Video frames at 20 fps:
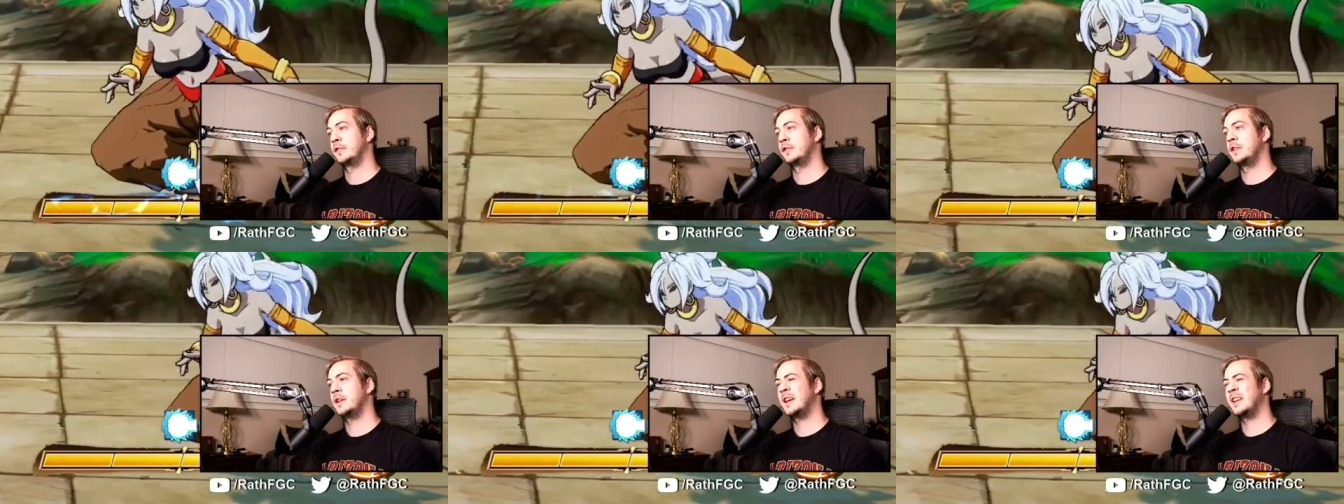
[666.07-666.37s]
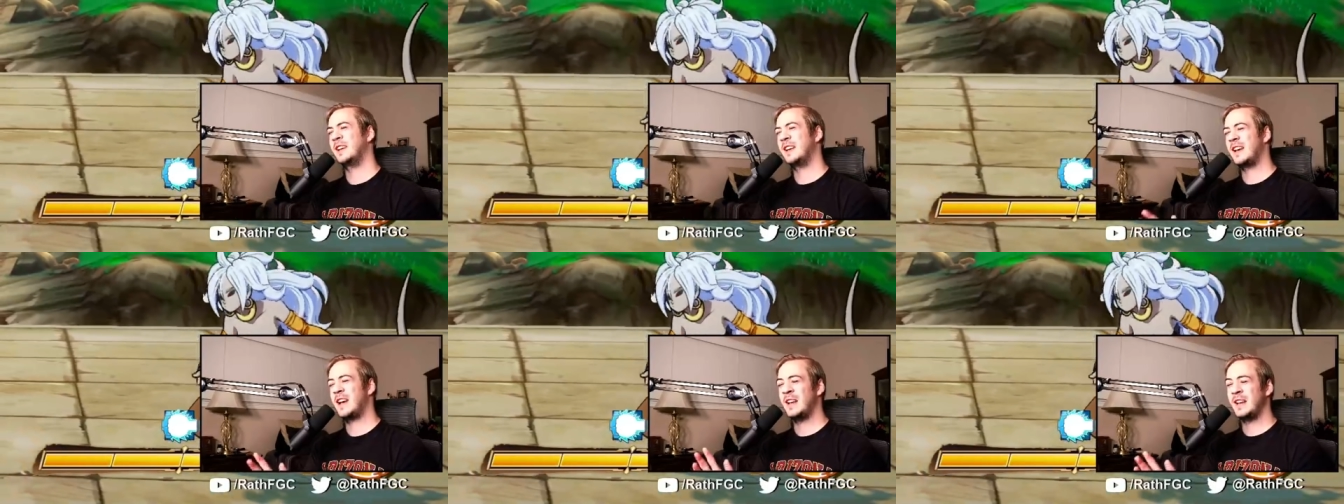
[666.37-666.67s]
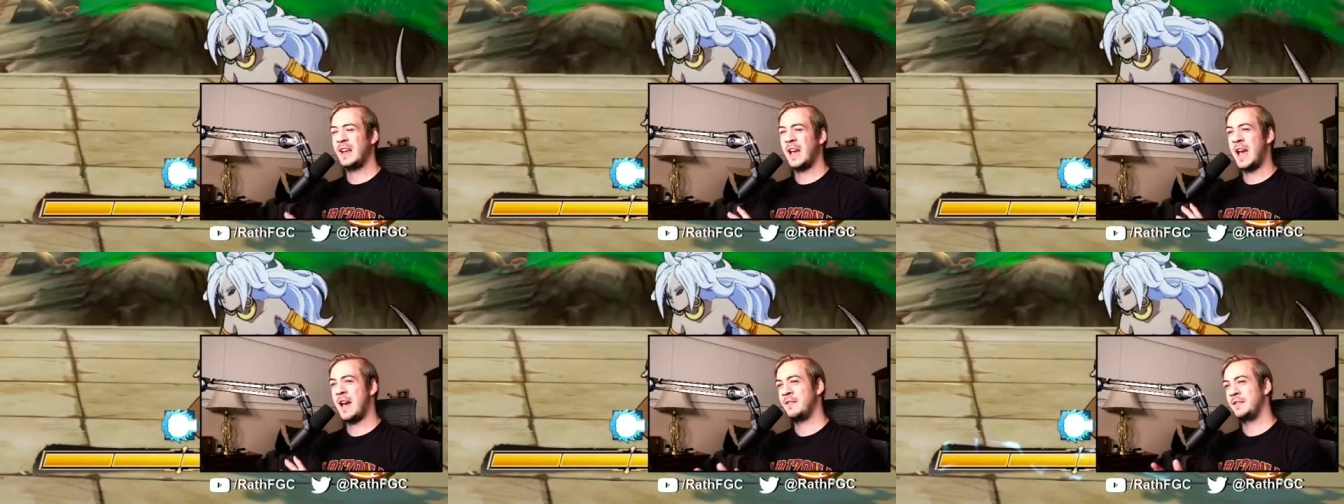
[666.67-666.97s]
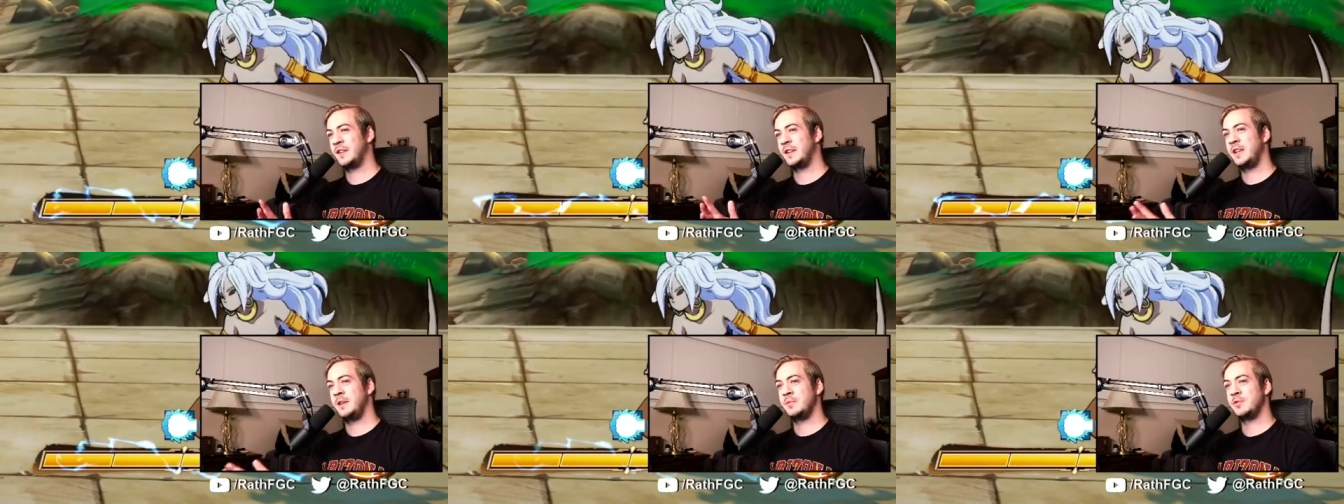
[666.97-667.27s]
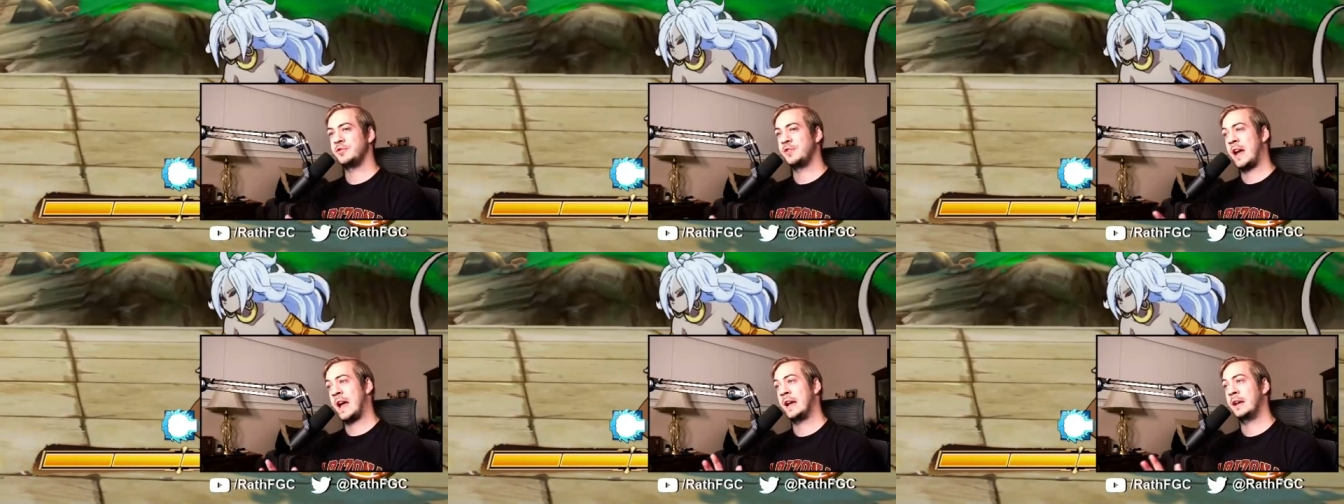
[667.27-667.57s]
So you got to kind of have to keep
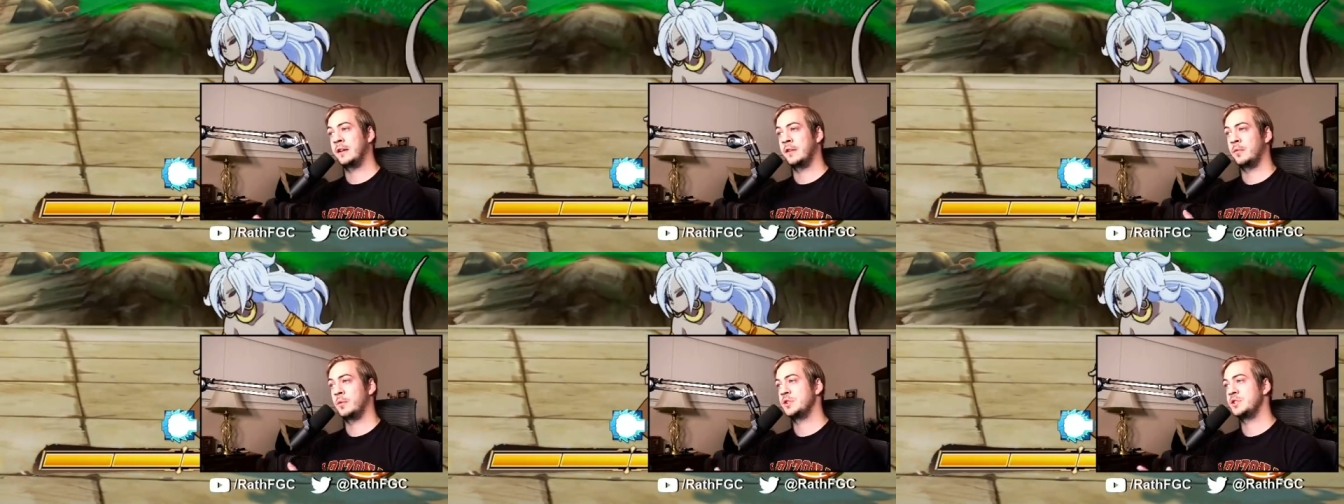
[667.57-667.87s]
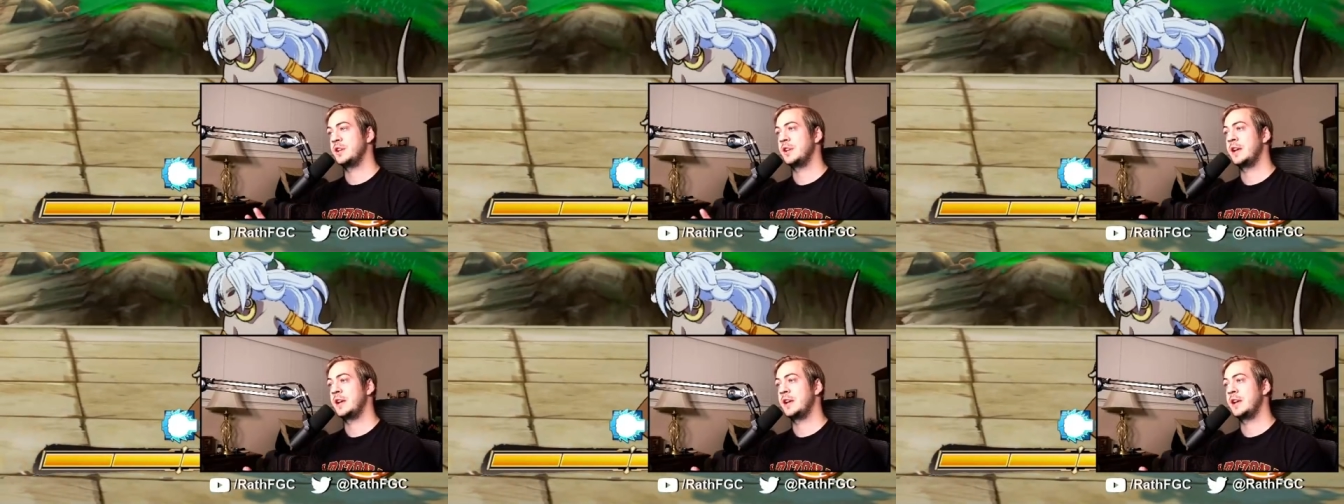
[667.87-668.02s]
track of what she